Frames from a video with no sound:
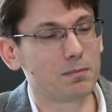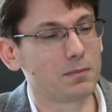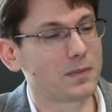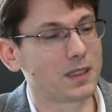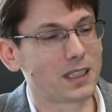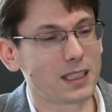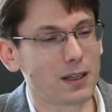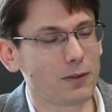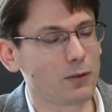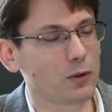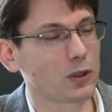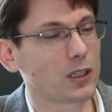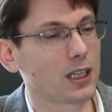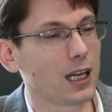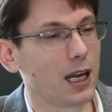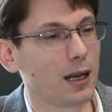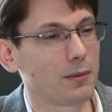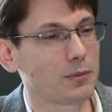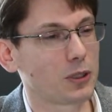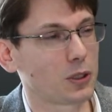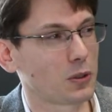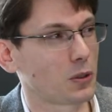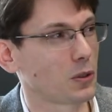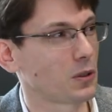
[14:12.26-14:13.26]
several
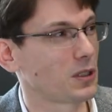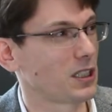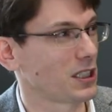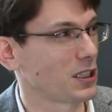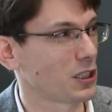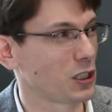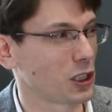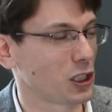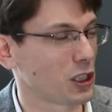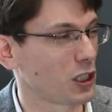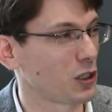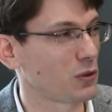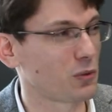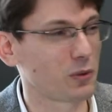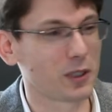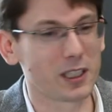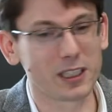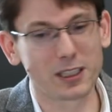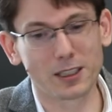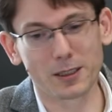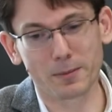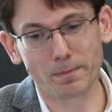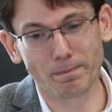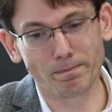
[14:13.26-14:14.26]
times discussion
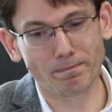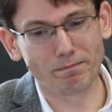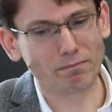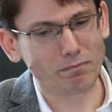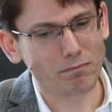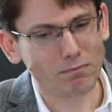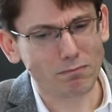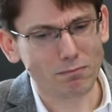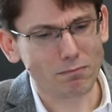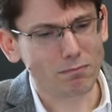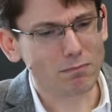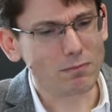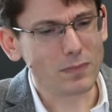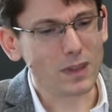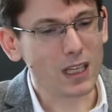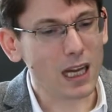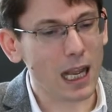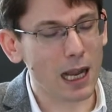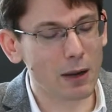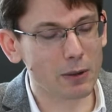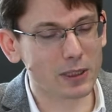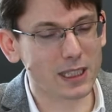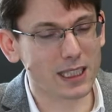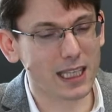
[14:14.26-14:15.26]
with,
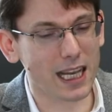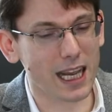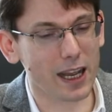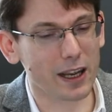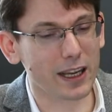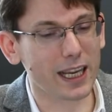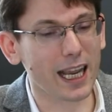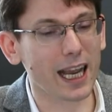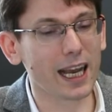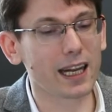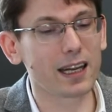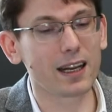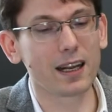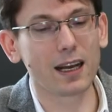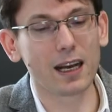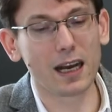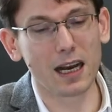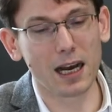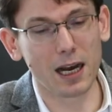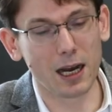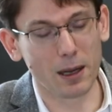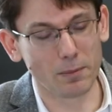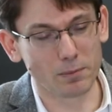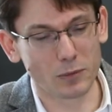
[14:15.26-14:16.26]
I would say again,
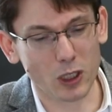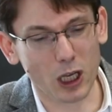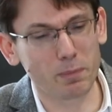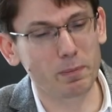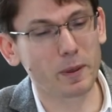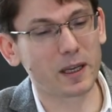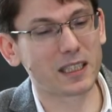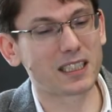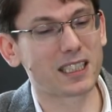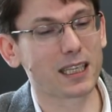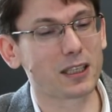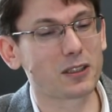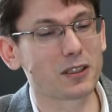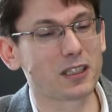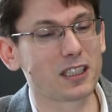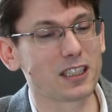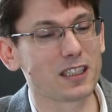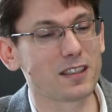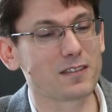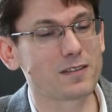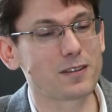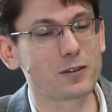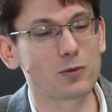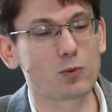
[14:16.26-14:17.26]
top
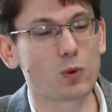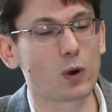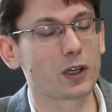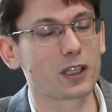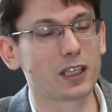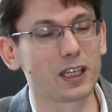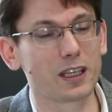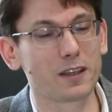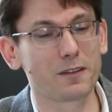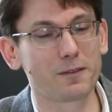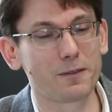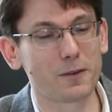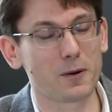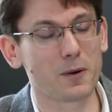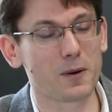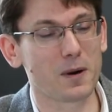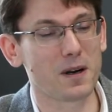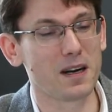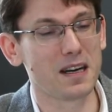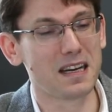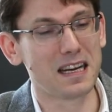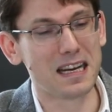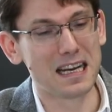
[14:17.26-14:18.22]
executives working for